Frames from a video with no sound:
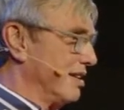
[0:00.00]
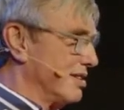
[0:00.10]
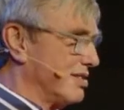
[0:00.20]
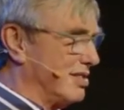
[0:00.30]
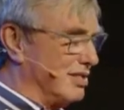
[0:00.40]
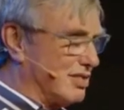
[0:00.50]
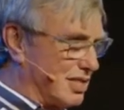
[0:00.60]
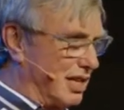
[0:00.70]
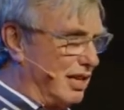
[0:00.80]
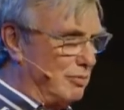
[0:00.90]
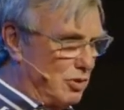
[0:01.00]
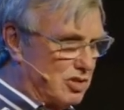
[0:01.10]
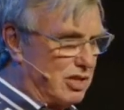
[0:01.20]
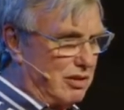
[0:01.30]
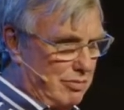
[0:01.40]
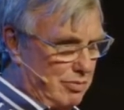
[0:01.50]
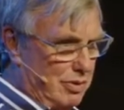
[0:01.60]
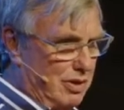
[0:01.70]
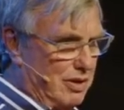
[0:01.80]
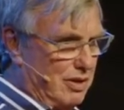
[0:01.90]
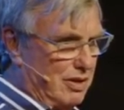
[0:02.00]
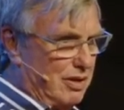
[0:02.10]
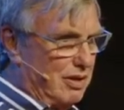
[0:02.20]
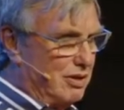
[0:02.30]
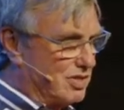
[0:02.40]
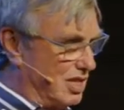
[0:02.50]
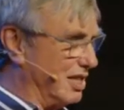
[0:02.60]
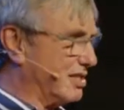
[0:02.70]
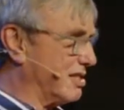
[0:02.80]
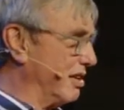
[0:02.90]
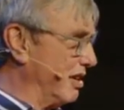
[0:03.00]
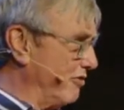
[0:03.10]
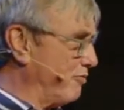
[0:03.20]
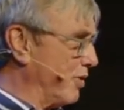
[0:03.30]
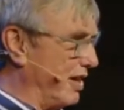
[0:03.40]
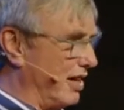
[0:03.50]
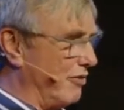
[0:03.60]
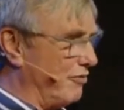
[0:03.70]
sincere Muslim who seeks to live by that